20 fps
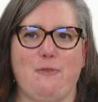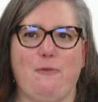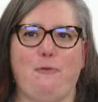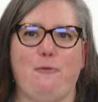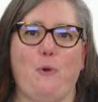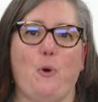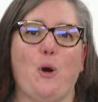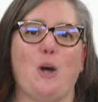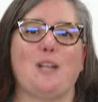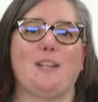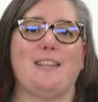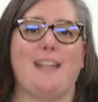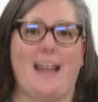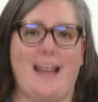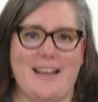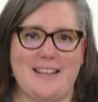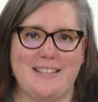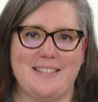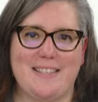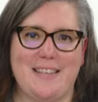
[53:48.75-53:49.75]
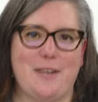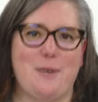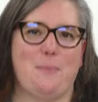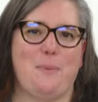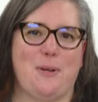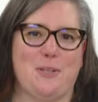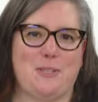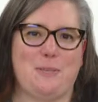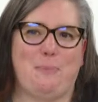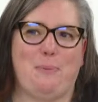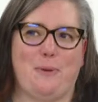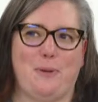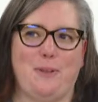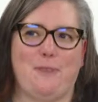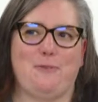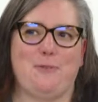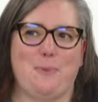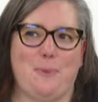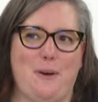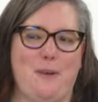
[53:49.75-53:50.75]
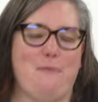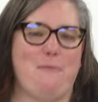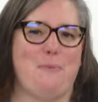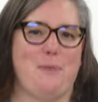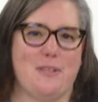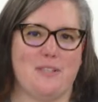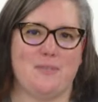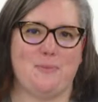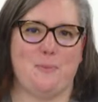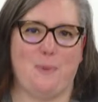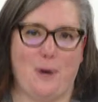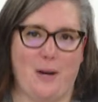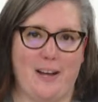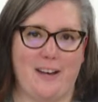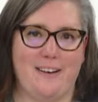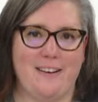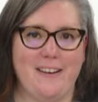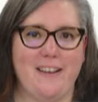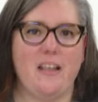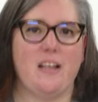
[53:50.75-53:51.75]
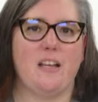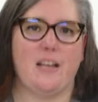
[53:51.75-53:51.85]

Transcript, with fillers: 4 less than a multiple of 12 plus 1.